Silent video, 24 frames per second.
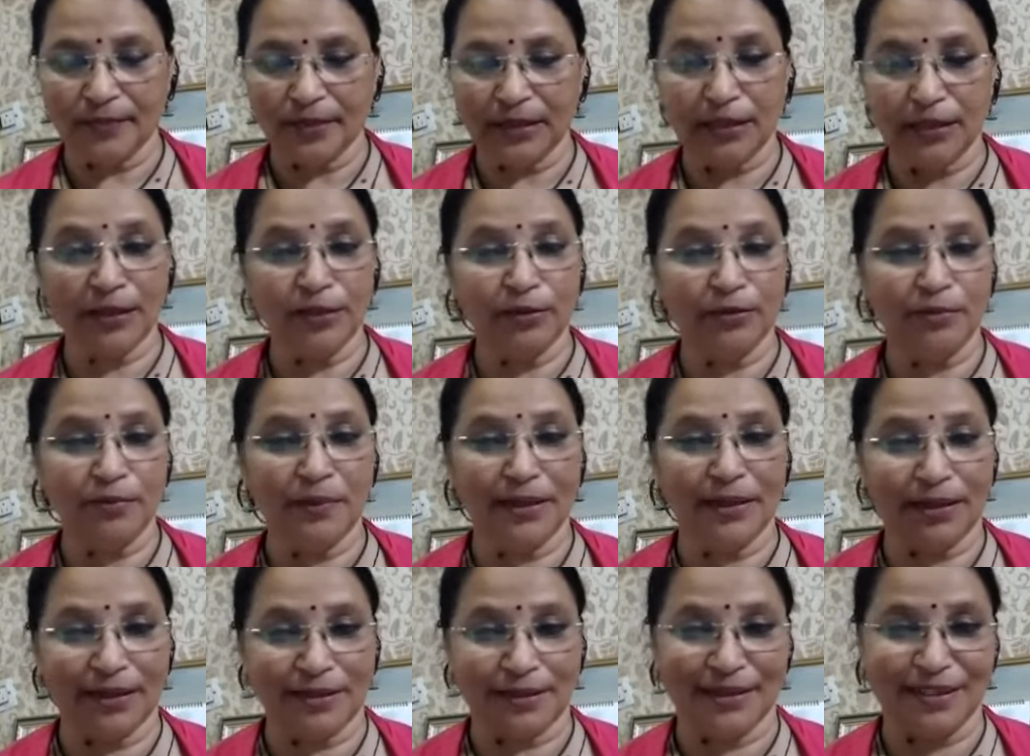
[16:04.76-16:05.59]
you'll be
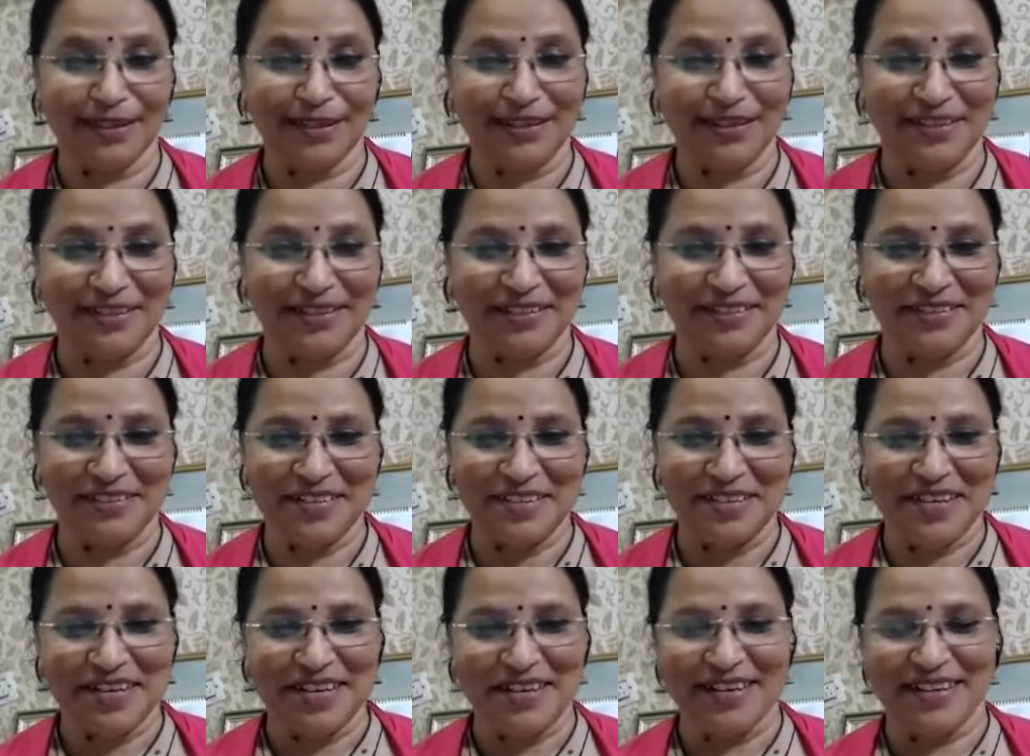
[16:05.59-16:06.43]
lucky
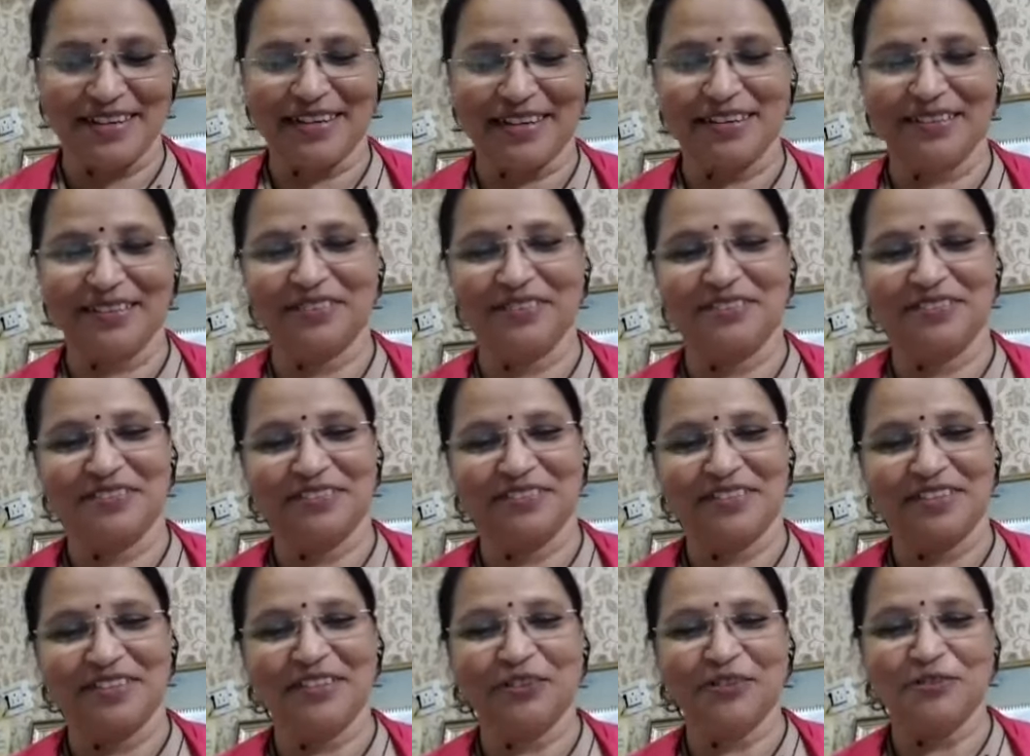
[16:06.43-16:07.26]
if
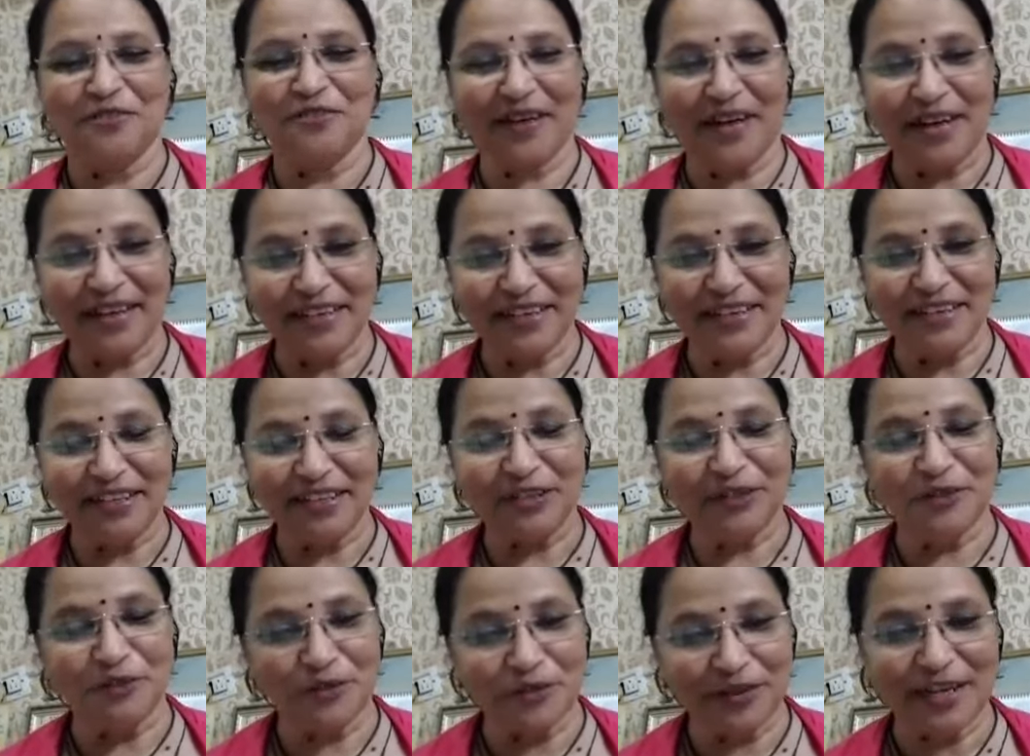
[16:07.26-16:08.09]
you find
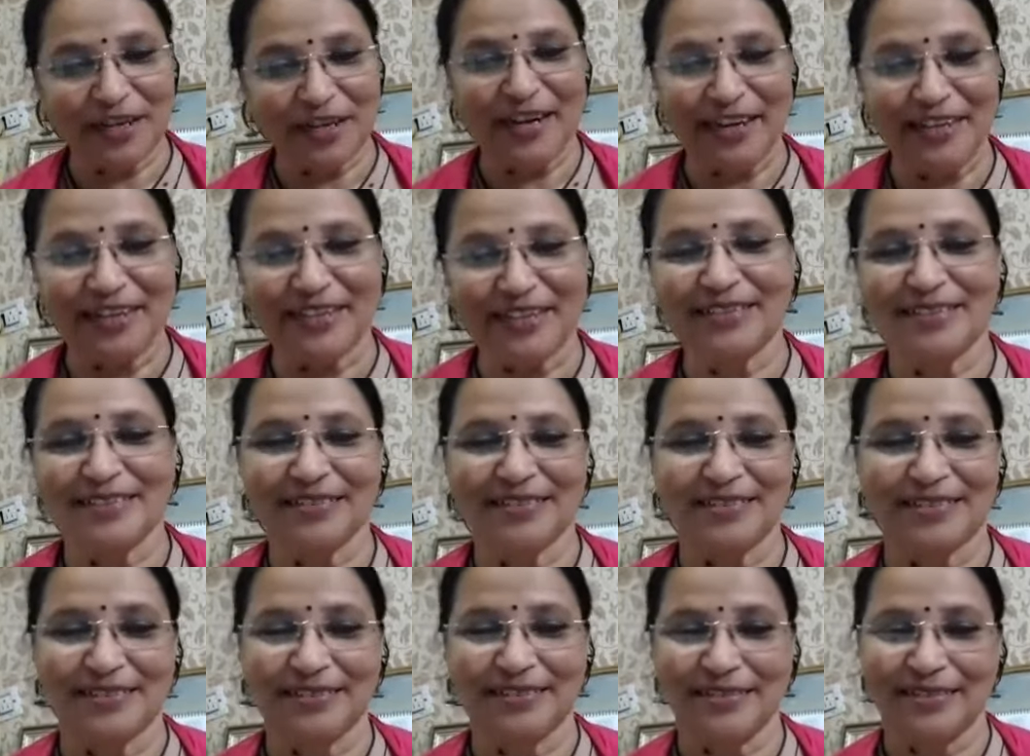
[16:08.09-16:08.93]
your kind
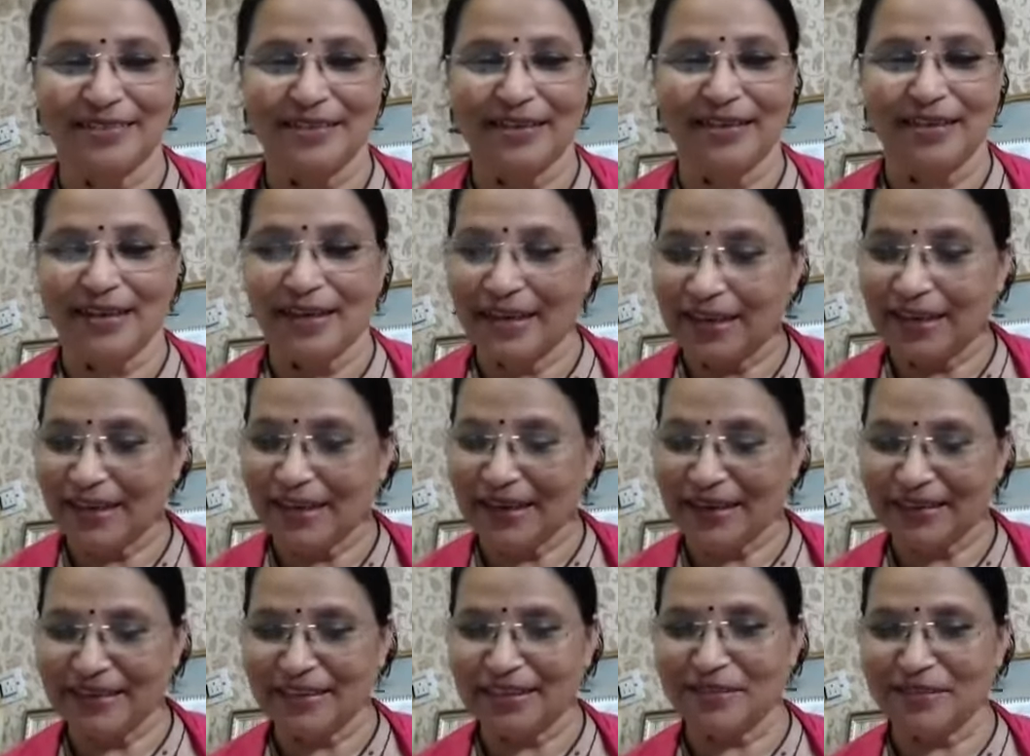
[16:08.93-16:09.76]

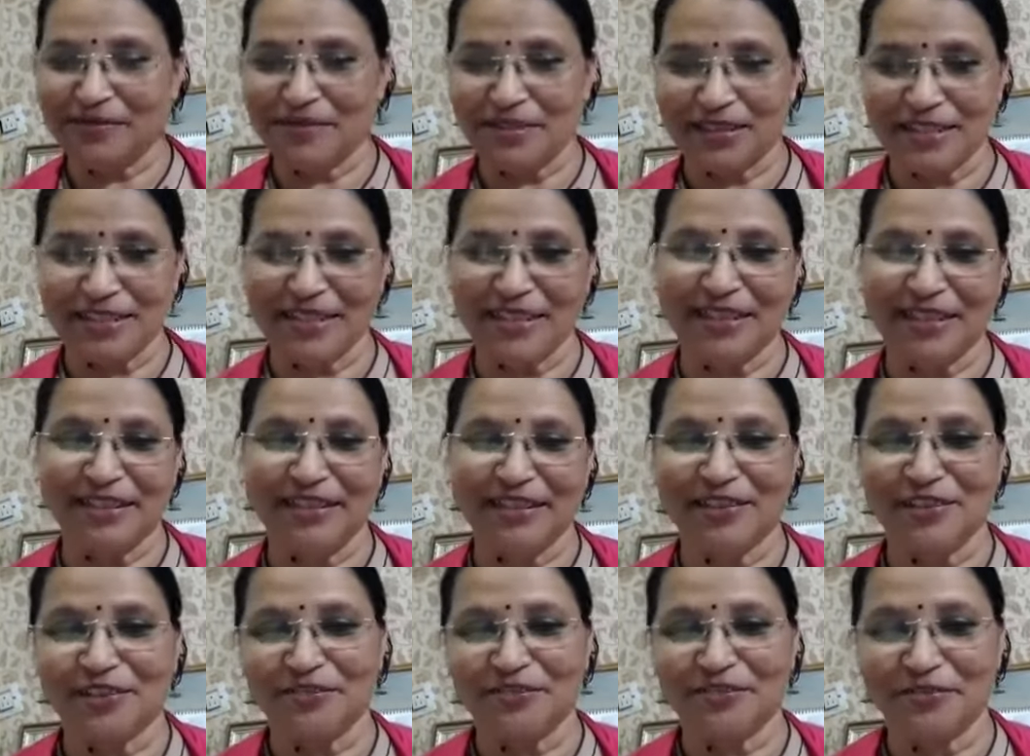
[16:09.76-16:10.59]
in the
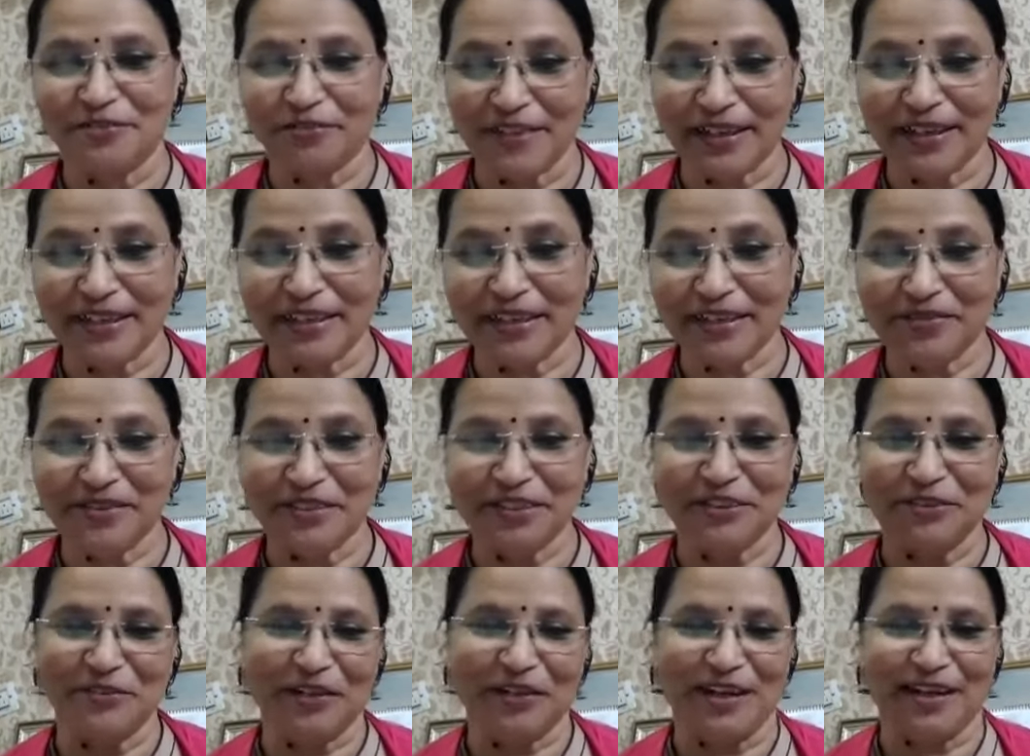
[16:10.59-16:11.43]
vicinity of wherever
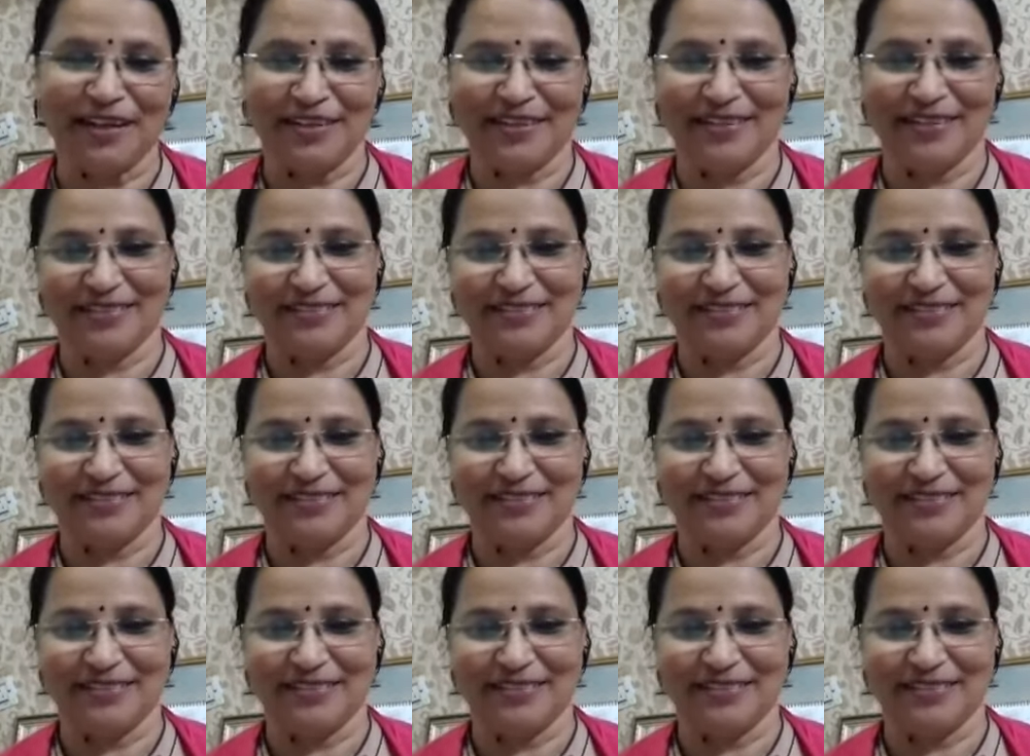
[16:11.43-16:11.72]
you are.